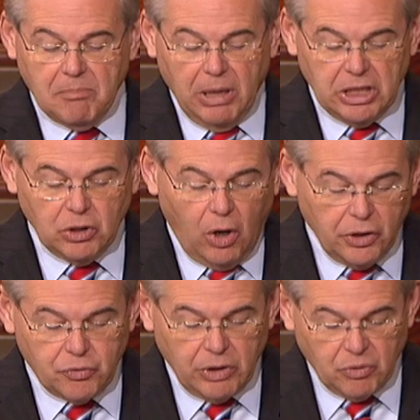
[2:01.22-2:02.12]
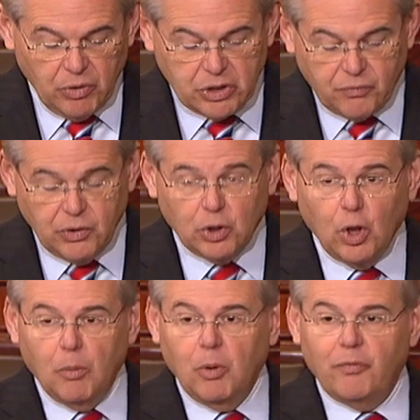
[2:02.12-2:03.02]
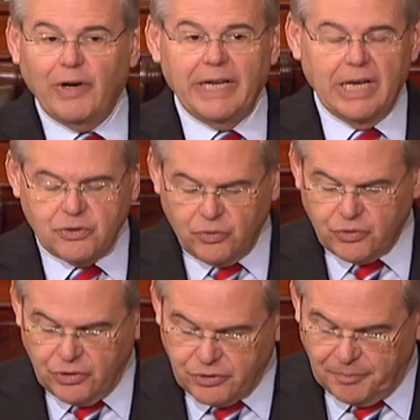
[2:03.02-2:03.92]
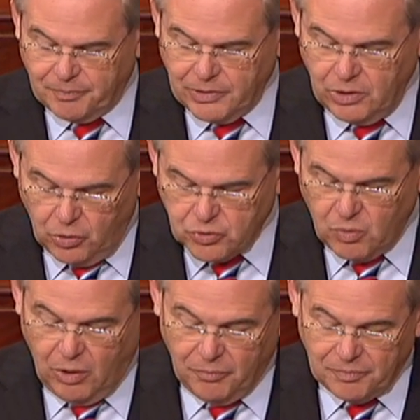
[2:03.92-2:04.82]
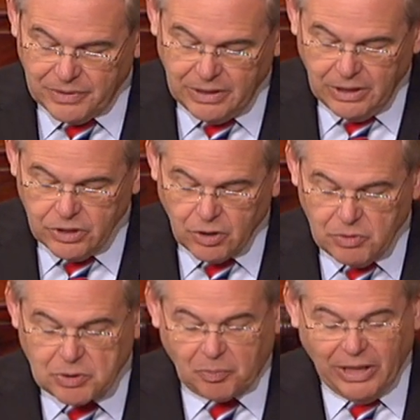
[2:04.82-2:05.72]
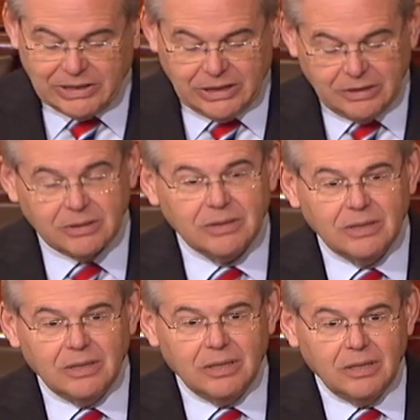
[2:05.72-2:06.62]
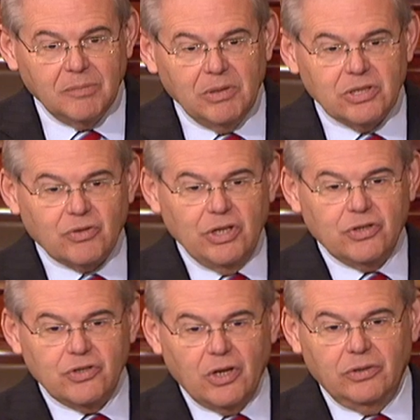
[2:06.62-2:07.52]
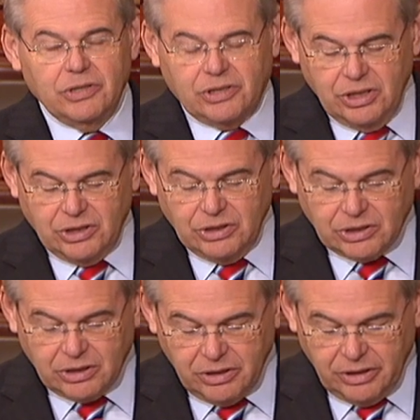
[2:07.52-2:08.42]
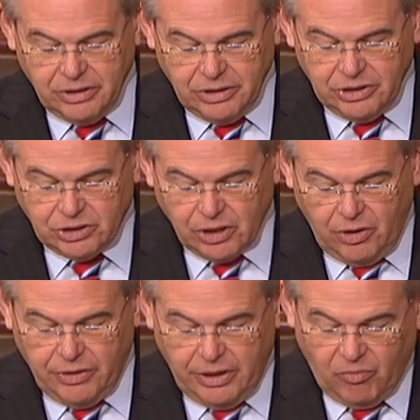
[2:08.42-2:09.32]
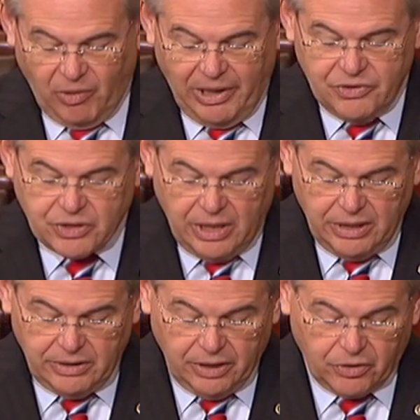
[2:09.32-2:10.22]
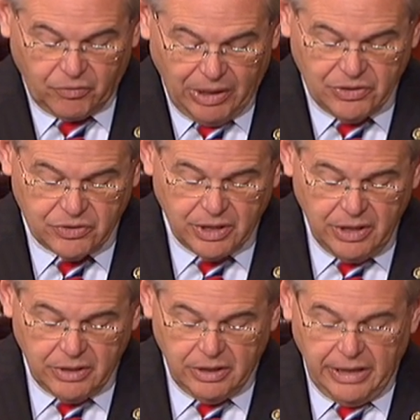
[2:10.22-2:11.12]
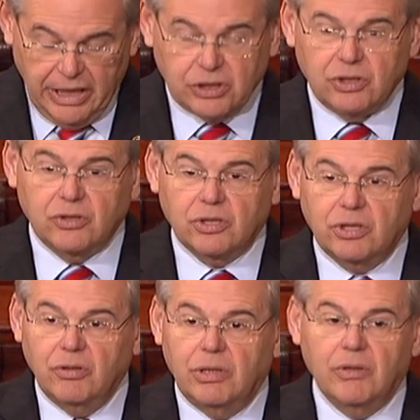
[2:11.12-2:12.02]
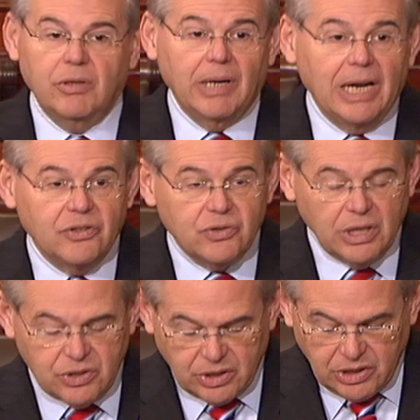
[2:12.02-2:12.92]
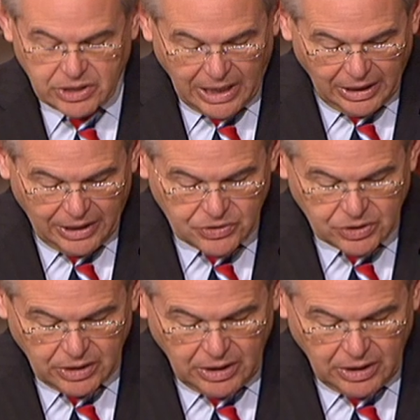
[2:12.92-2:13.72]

money laundering risks for the global financial system." Close quote. So, Mr. President, the administration's own decisions clearly show that Iran's conduct threatens the national security of the United States and its allies,